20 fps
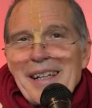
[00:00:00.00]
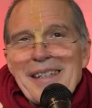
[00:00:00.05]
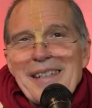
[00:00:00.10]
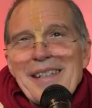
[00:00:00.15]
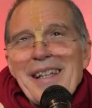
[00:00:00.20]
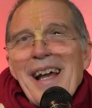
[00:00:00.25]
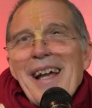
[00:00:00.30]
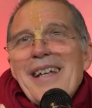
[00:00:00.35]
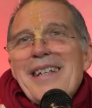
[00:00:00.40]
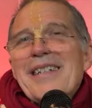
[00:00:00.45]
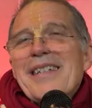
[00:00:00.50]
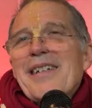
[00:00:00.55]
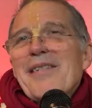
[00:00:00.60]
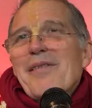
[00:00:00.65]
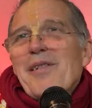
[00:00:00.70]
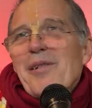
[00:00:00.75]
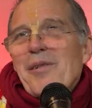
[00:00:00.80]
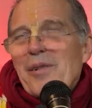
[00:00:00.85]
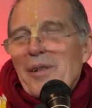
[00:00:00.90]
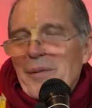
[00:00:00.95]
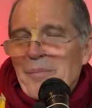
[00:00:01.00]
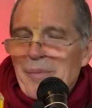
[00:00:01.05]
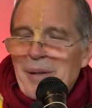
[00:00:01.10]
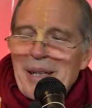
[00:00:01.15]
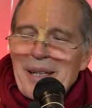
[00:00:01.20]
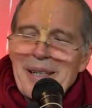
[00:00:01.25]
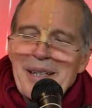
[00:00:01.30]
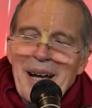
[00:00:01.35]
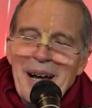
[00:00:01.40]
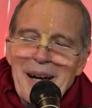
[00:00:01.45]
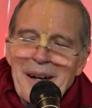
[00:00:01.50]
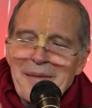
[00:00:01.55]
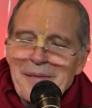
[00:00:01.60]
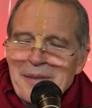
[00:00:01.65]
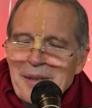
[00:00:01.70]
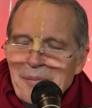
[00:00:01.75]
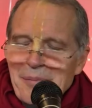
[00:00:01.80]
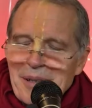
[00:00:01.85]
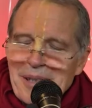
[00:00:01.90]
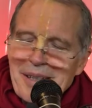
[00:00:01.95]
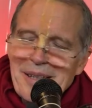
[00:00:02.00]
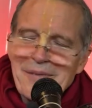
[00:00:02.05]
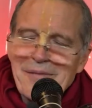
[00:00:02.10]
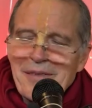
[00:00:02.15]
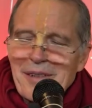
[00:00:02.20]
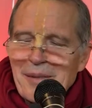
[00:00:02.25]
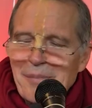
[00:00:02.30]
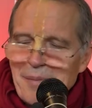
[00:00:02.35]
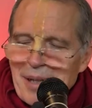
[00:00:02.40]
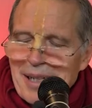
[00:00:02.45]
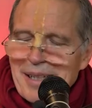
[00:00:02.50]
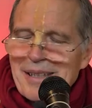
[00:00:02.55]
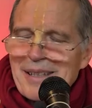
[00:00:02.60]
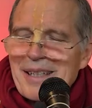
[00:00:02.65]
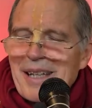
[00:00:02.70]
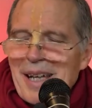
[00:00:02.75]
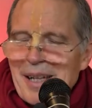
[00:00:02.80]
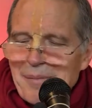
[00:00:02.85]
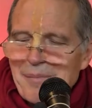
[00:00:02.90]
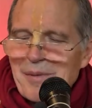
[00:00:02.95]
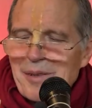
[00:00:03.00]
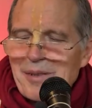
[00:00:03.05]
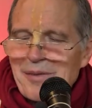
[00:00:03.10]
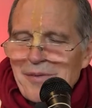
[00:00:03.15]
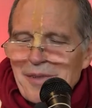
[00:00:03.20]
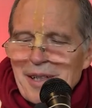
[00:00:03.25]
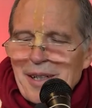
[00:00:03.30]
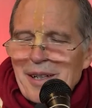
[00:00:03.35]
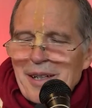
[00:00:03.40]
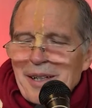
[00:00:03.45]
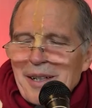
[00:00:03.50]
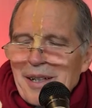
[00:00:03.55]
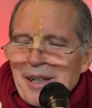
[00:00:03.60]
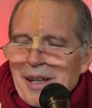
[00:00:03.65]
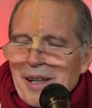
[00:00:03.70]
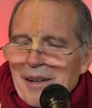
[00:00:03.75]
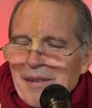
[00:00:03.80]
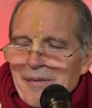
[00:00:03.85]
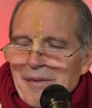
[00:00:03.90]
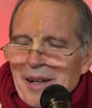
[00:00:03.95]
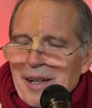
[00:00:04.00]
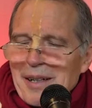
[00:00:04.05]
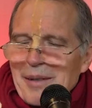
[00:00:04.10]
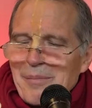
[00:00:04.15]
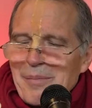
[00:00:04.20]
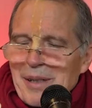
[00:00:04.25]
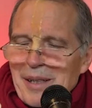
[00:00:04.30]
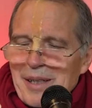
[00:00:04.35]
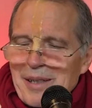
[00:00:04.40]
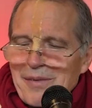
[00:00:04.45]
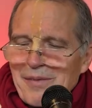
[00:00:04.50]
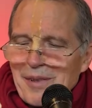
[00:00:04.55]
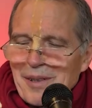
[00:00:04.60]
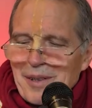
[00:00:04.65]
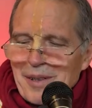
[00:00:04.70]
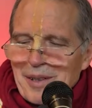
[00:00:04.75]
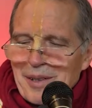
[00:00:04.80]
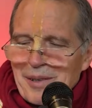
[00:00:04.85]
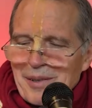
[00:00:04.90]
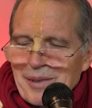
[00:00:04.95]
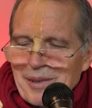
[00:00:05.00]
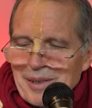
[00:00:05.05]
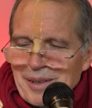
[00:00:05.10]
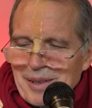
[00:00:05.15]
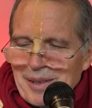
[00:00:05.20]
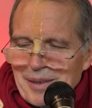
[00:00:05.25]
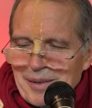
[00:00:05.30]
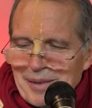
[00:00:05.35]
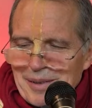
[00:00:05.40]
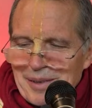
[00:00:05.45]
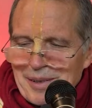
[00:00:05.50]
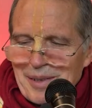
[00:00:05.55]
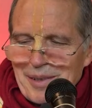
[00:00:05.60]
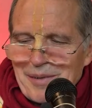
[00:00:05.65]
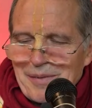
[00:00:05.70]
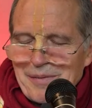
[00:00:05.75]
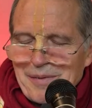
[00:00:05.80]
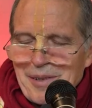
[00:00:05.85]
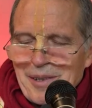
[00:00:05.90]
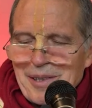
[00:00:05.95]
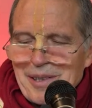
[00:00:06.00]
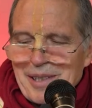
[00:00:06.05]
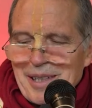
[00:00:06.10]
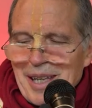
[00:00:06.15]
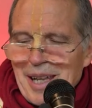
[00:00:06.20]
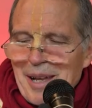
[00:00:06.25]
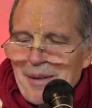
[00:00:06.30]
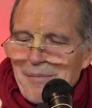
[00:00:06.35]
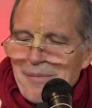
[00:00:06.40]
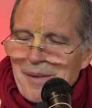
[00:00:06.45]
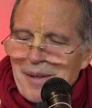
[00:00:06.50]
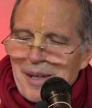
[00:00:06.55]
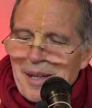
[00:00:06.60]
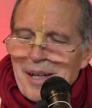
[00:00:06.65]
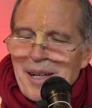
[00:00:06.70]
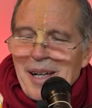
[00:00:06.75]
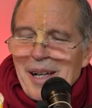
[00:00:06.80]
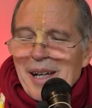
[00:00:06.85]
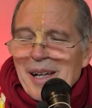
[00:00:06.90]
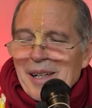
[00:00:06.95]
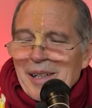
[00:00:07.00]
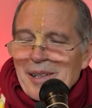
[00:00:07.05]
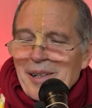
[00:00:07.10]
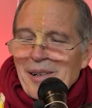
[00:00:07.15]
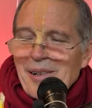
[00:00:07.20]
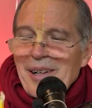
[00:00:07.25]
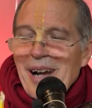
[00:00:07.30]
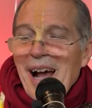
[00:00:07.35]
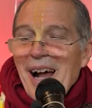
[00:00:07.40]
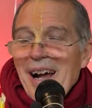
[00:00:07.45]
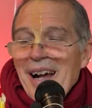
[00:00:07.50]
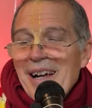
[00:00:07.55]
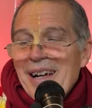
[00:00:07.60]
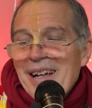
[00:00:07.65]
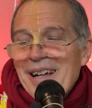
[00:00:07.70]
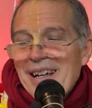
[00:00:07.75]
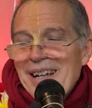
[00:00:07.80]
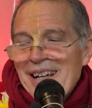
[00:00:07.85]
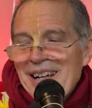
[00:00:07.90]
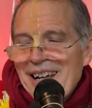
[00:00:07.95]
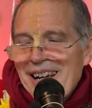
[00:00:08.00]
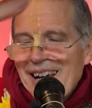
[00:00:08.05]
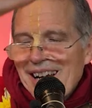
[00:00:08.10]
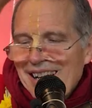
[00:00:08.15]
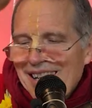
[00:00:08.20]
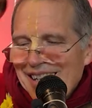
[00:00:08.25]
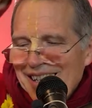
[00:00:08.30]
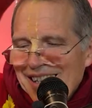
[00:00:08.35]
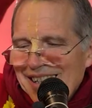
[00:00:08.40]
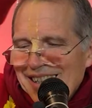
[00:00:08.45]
nice if you repeat after me. That will make the atmosphere very peaceful and good. So, first name. Gauranga.